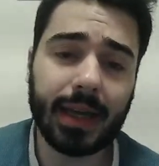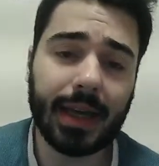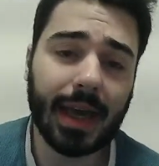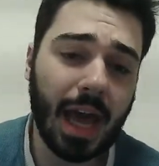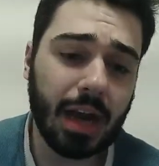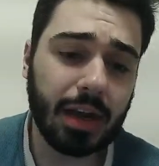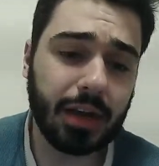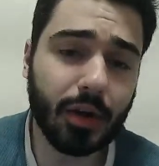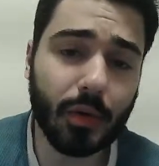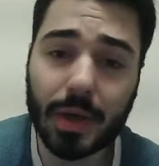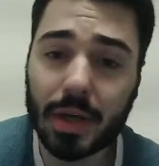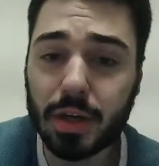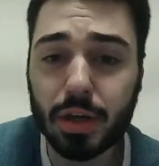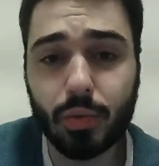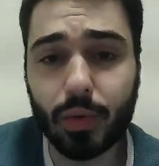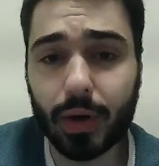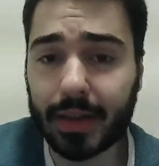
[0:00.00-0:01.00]
And, we
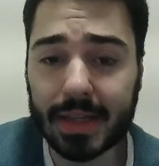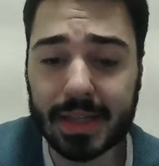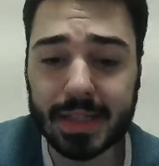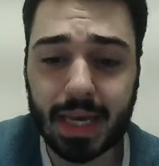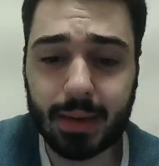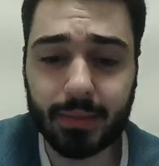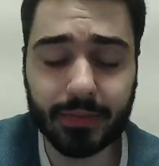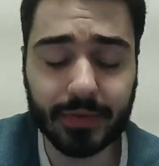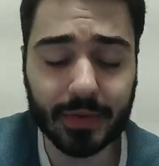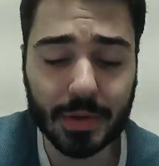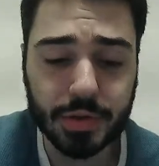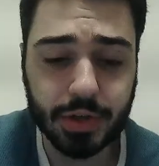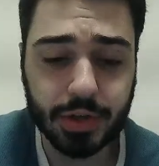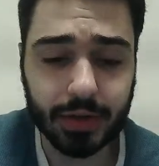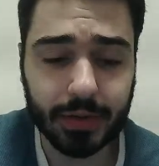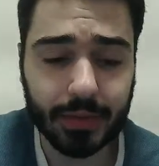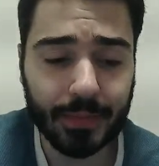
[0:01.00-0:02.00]
could have won this game for
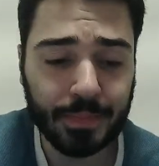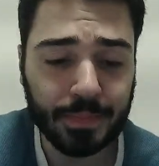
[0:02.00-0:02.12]
sure.